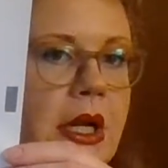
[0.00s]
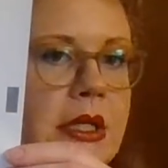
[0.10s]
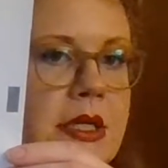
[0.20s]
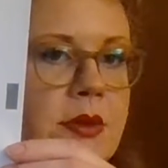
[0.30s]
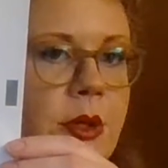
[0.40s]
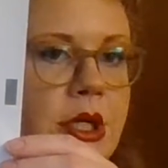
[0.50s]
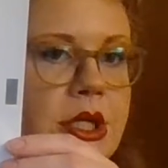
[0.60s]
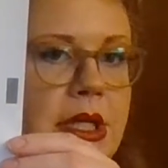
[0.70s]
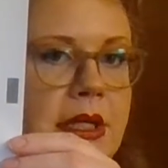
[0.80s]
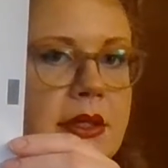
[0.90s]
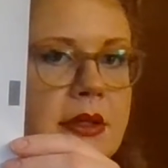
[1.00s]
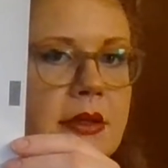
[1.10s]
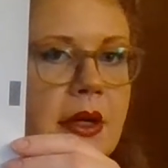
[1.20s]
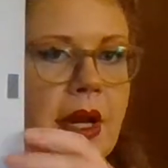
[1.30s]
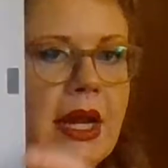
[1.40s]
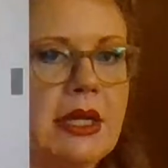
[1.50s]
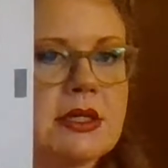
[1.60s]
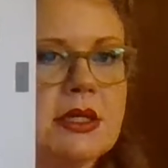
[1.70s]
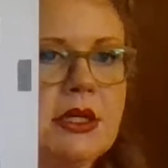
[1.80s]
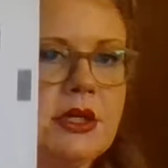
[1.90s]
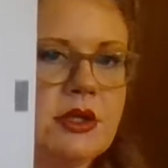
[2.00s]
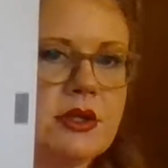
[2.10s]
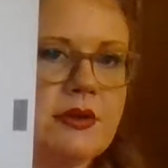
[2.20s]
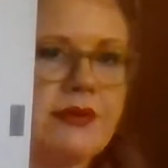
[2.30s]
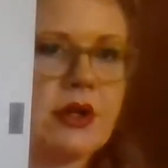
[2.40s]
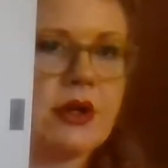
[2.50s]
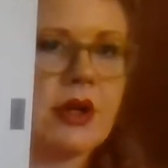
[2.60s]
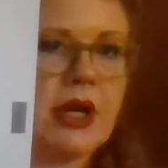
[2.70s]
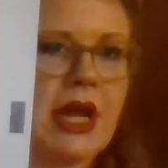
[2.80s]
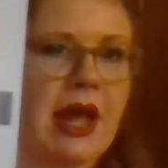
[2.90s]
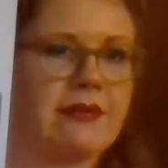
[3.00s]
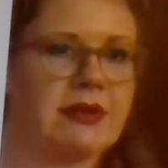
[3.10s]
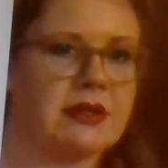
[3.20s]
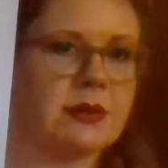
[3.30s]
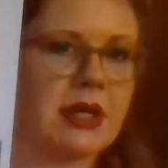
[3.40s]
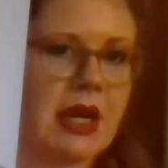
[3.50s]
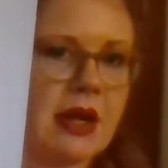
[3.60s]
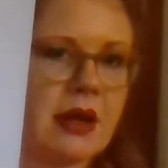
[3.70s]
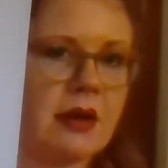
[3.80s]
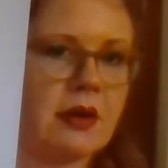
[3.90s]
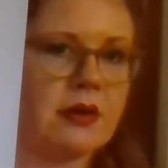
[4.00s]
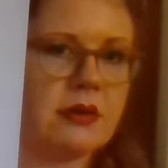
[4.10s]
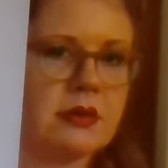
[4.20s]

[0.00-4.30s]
on this worksheet. All right. So if you don't already have this one out,